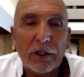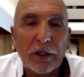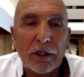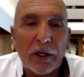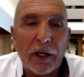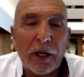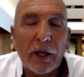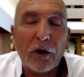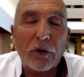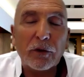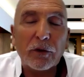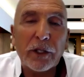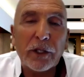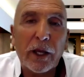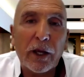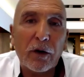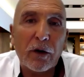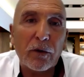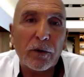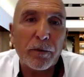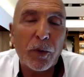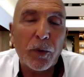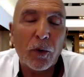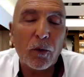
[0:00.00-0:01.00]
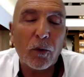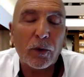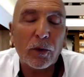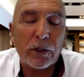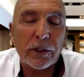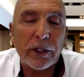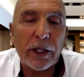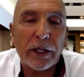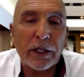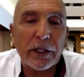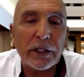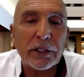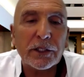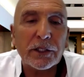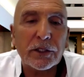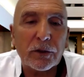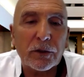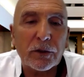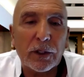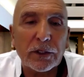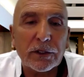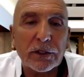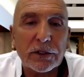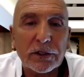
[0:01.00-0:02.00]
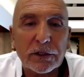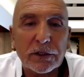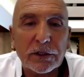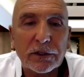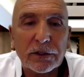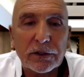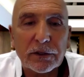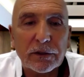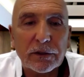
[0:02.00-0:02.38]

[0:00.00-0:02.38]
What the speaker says: how important that is to us.